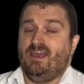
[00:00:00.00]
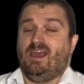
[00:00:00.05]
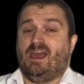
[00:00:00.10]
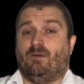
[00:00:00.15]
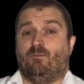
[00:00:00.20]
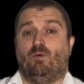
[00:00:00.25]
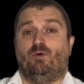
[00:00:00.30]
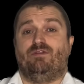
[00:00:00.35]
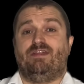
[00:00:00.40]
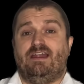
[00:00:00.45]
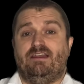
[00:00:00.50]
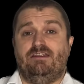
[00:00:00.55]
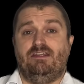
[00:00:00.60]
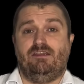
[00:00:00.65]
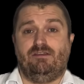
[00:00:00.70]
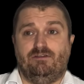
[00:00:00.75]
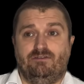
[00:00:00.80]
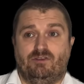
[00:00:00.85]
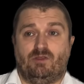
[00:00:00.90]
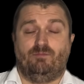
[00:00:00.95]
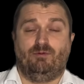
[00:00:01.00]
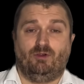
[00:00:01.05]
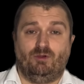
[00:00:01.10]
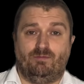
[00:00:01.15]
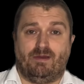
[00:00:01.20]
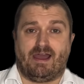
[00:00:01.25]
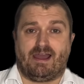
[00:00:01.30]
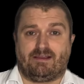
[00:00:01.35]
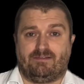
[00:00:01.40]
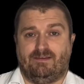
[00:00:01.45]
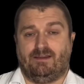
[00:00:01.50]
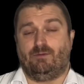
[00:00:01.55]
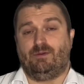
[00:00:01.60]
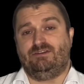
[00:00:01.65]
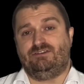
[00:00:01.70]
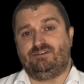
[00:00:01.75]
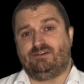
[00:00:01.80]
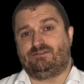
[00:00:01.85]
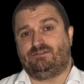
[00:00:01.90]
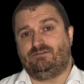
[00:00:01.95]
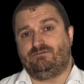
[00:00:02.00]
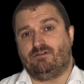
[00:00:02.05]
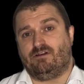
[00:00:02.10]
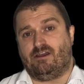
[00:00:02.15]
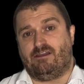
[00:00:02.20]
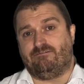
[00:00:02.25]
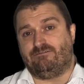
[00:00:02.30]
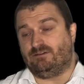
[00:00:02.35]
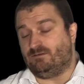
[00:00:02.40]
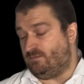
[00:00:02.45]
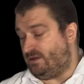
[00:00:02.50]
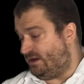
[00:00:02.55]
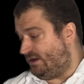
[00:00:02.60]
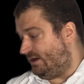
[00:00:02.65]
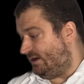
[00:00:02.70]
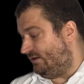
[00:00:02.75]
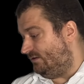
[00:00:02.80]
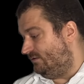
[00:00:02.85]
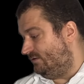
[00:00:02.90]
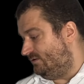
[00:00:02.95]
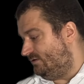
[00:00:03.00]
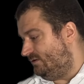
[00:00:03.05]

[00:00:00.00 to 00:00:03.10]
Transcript: And we'll then use the pullback that we just derived, meaning